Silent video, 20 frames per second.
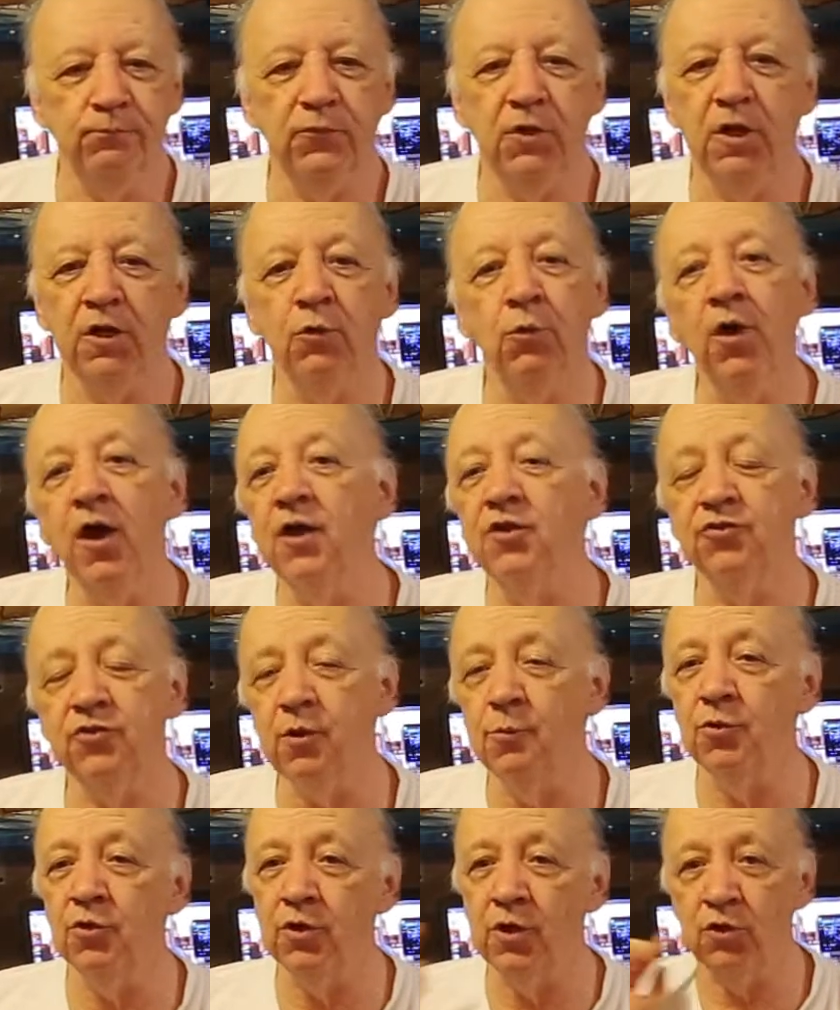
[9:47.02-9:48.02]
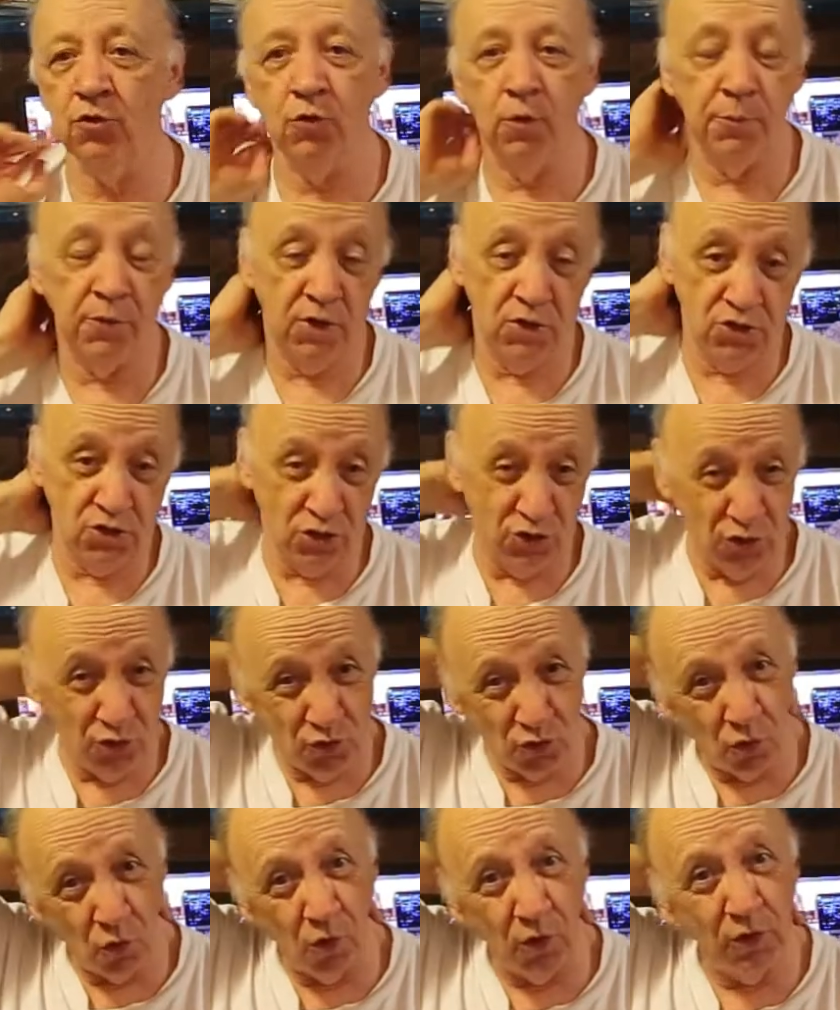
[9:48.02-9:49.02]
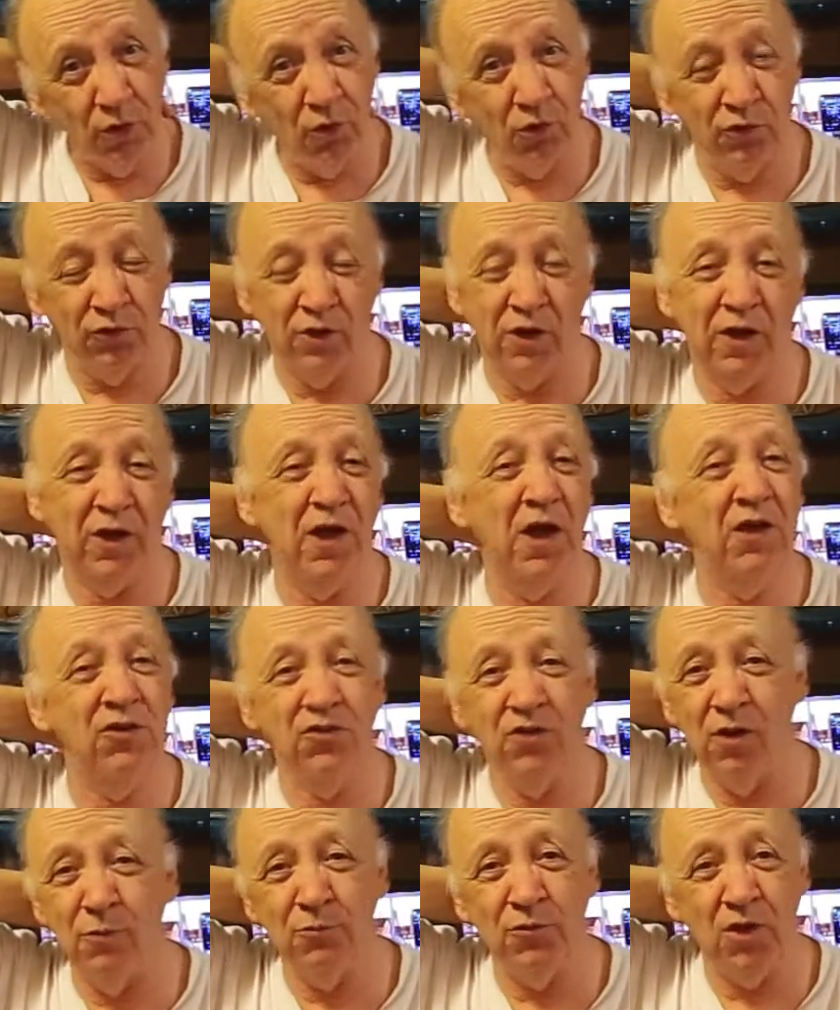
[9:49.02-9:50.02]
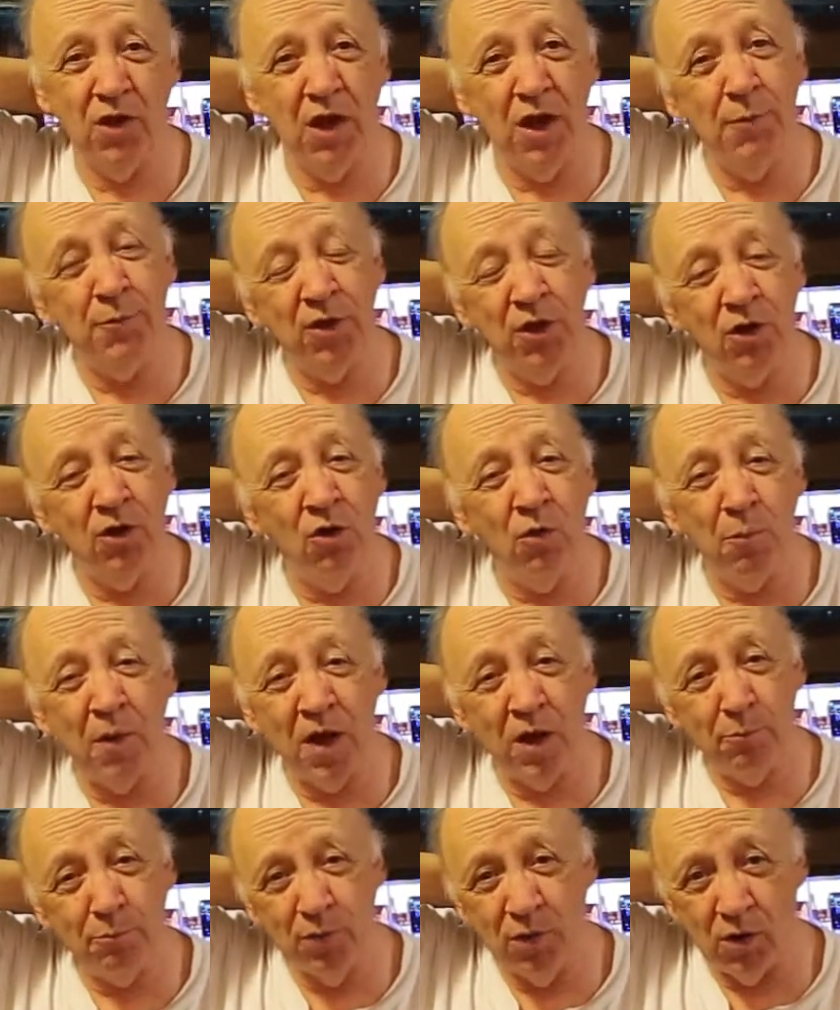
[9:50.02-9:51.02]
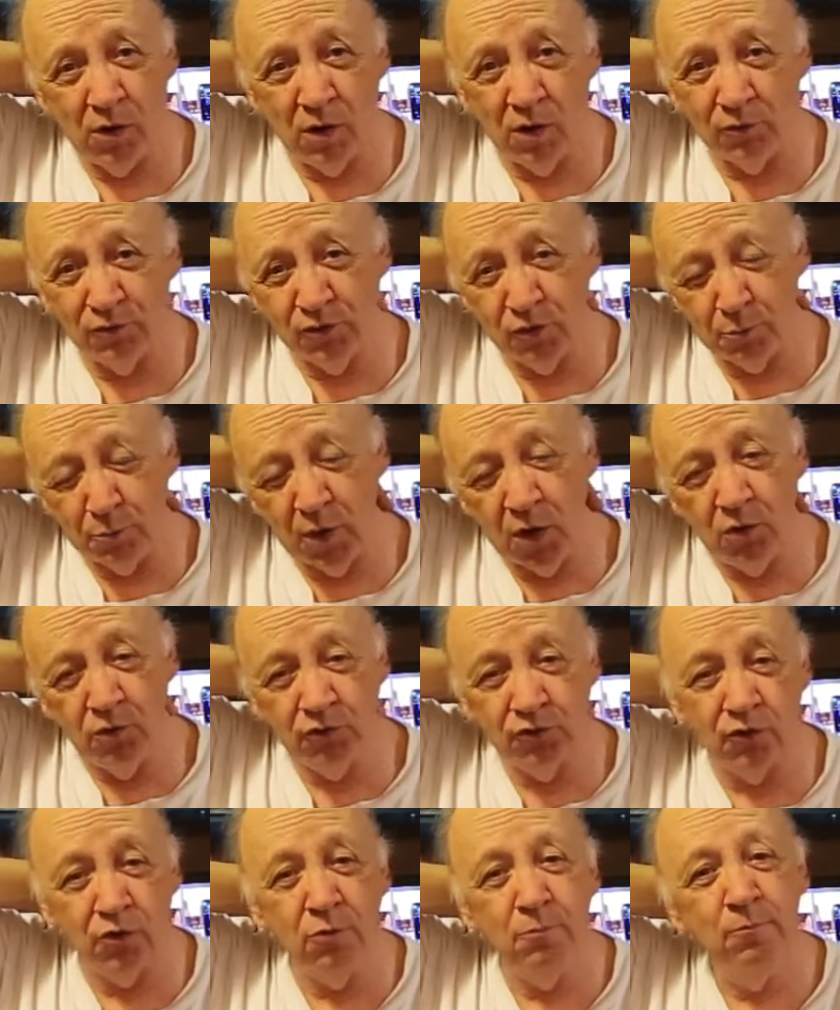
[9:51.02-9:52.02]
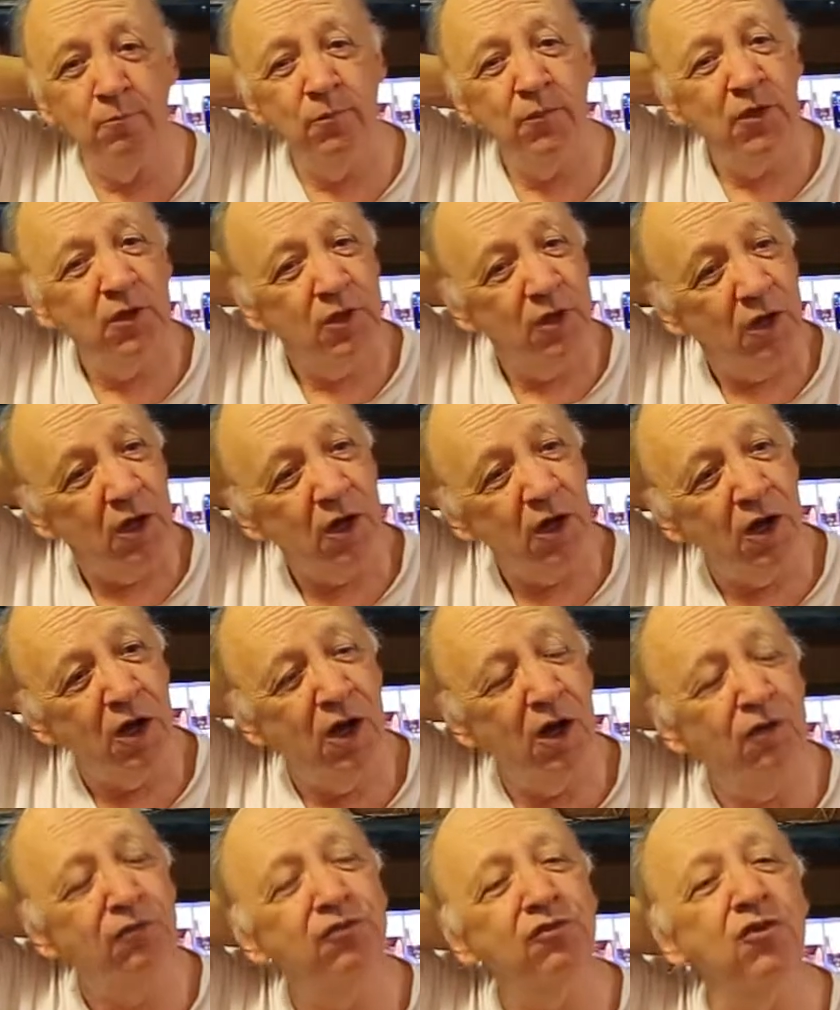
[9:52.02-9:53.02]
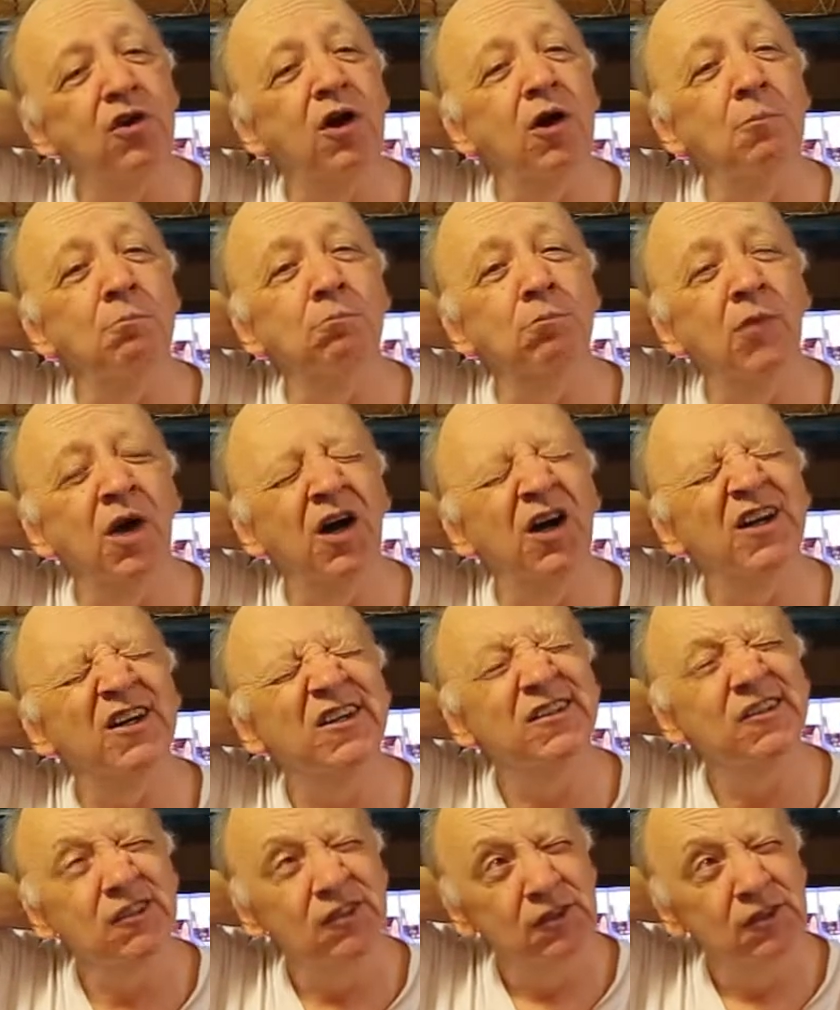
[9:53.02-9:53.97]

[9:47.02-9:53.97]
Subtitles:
Anyway, I stumbled onto a bunch of tutorials that I got some time ago about for Poser from